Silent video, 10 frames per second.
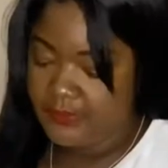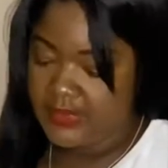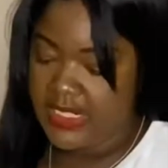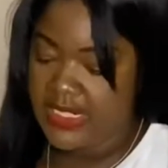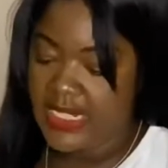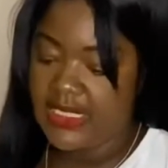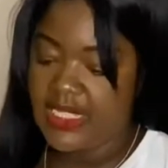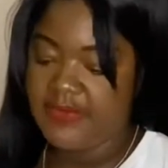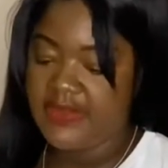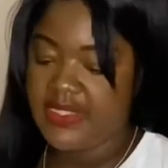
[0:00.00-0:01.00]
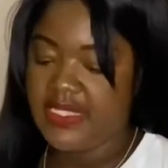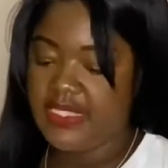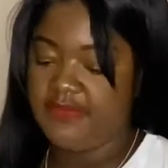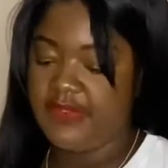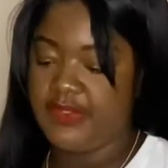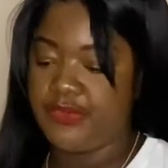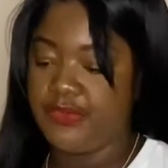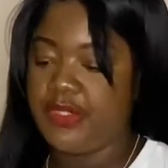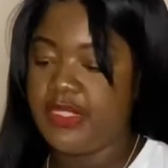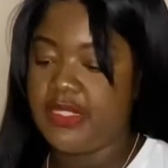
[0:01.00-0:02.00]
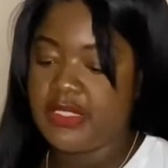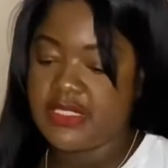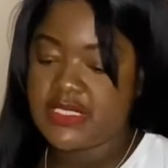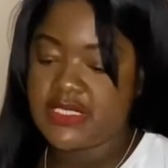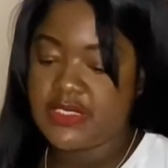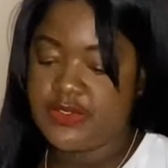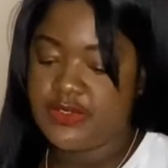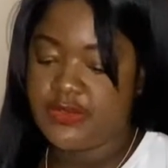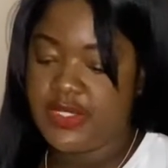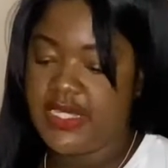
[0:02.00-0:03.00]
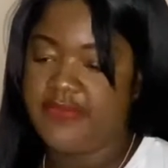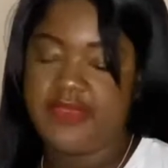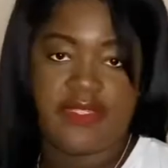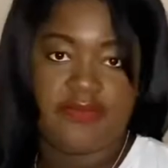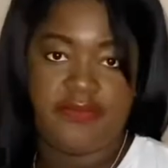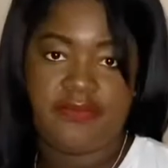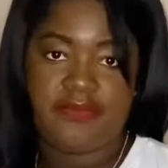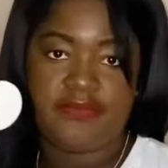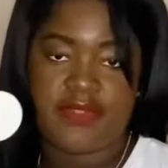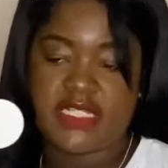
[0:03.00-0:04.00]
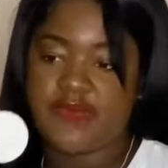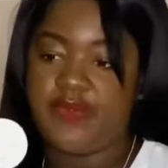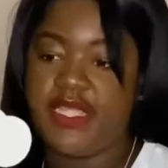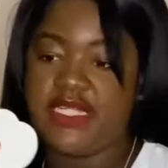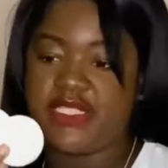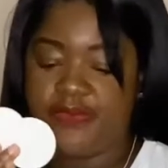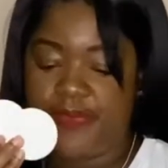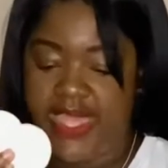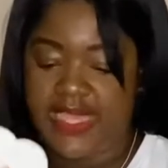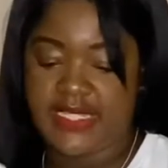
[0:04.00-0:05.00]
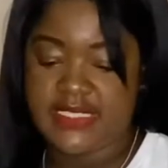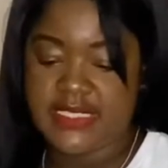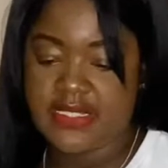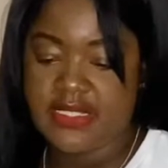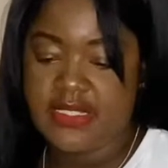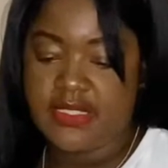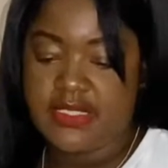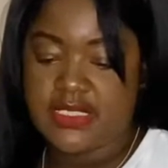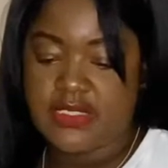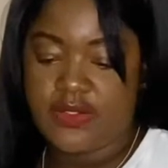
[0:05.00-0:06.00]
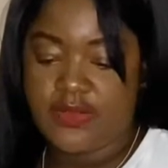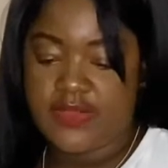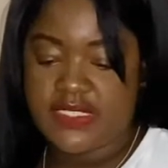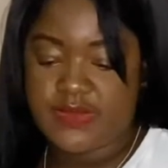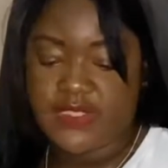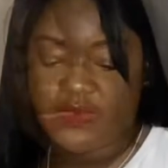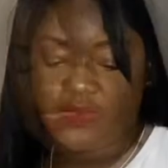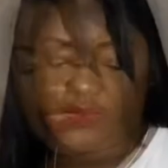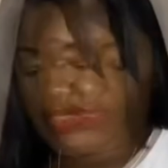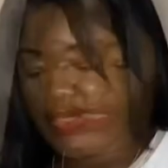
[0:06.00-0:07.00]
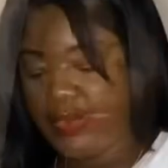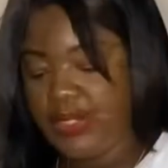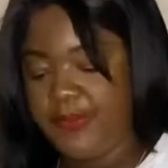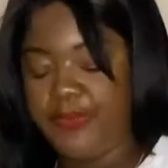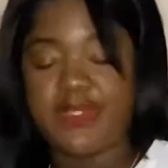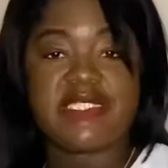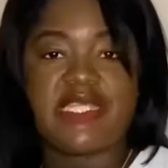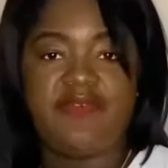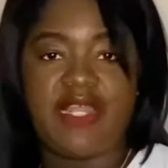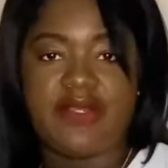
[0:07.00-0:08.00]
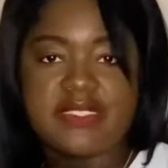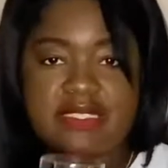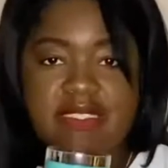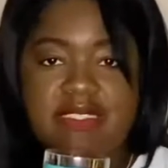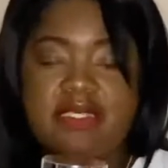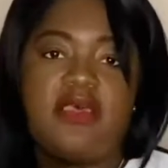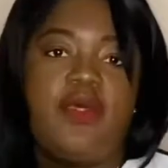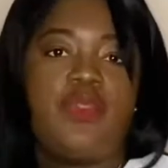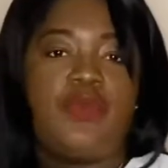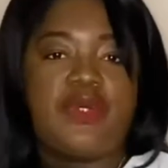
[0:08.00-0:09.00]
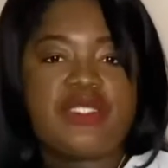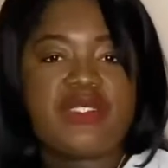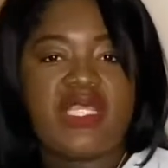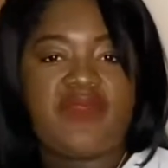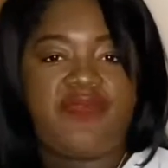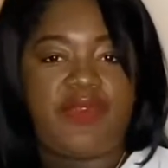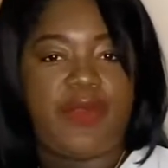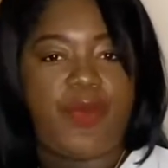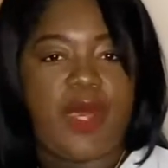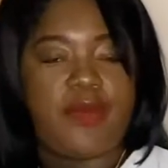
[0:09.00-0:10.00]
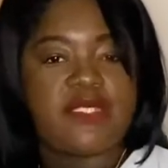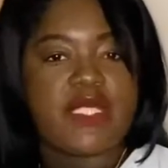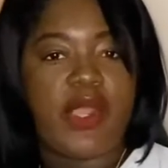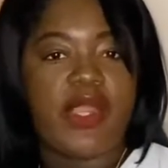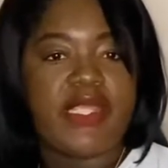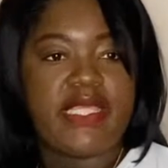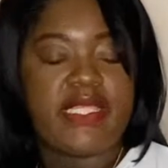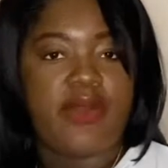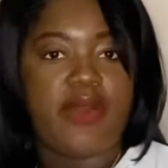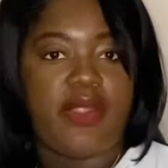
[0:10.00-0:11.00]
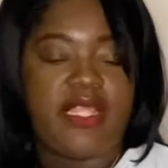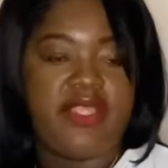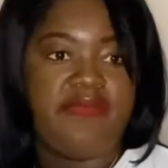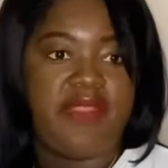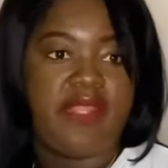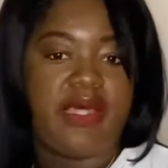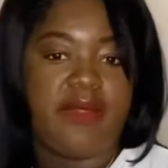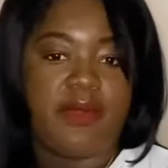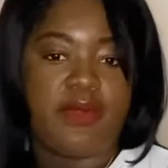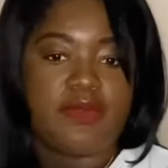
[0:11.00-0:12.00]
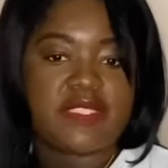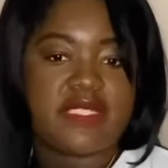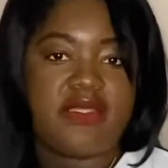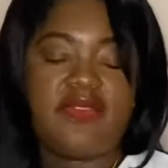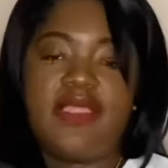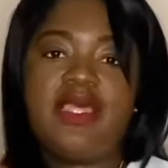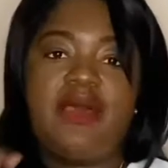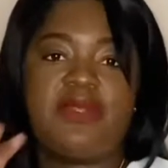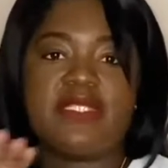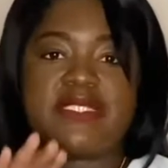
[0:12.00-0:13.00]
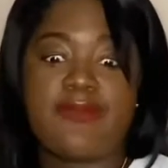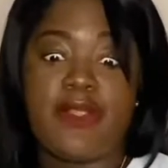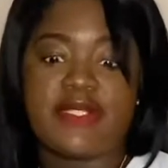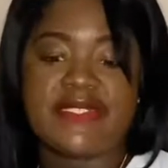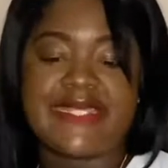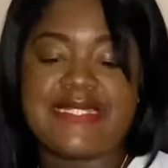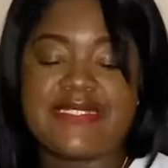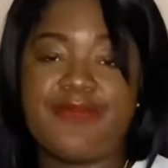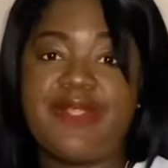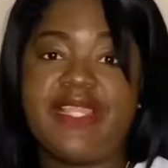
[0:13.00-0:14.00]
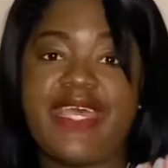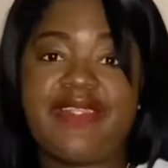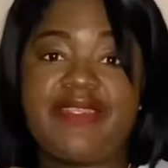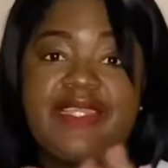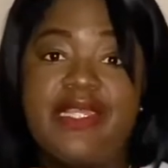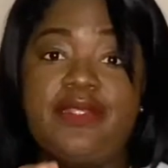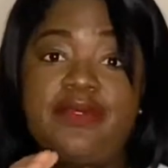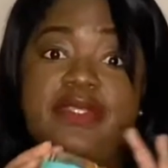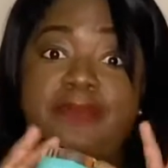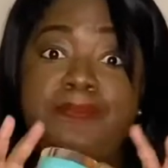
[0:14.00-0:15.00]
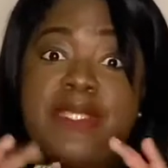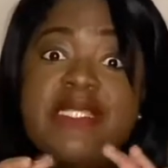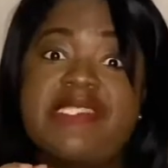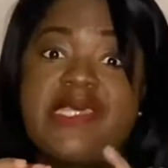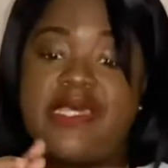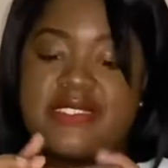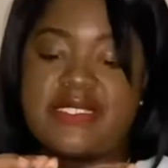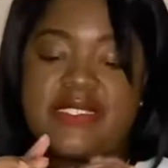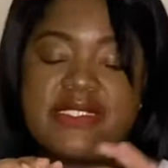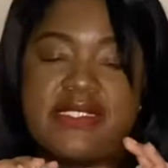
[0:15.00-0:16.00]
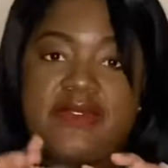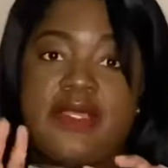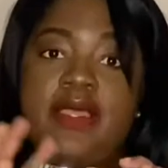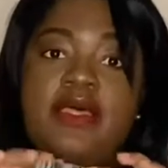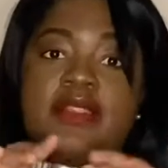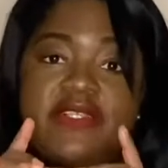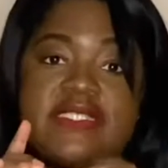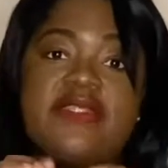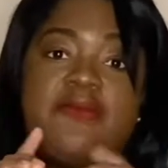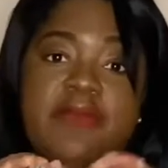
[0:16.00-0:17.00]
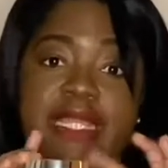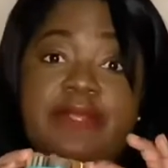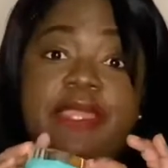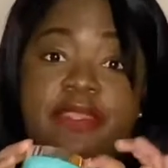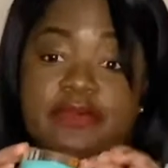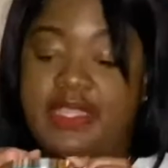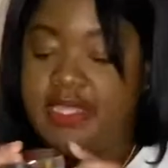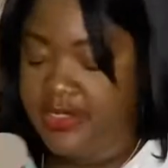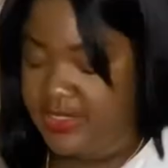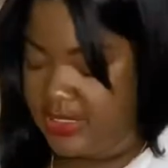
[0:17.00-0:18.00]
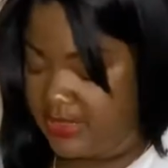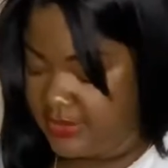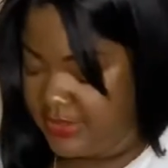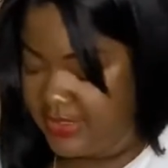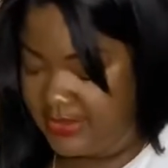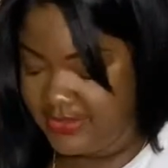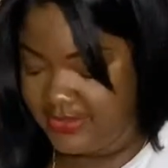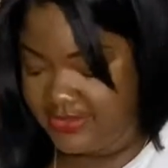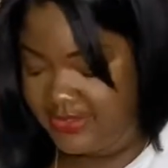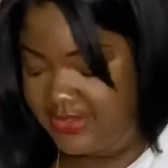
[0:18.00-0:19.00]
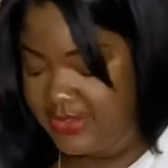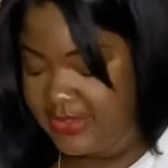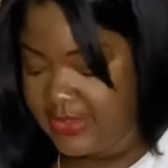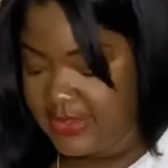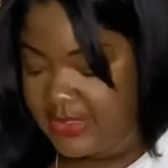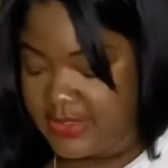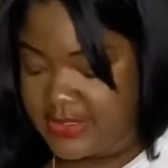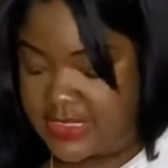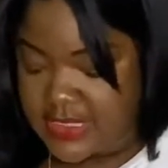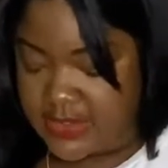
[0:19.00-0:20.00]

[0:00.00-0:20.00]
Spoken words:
And I love that they give you 2 of the exfoliation pads. So this one's really good. It's 0.7 ounces. The ones you get from Target or even Ulta, they come in a smaller size. So I'm glad that they include the big size. This is the money maker right here, honey. So.